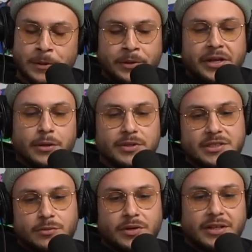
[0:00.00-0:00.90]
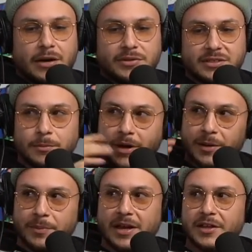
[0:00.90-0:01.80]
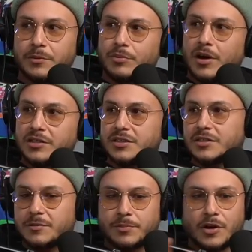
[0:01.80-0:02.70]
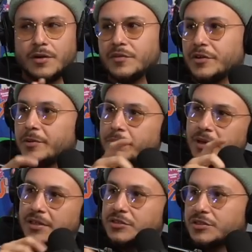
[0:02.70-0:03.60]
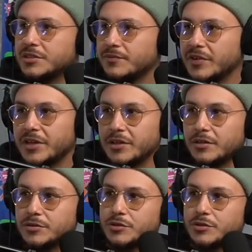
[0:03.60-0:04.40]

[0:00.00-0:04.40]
He was the one that was the mind behind the project, the cover, the pictures, the video.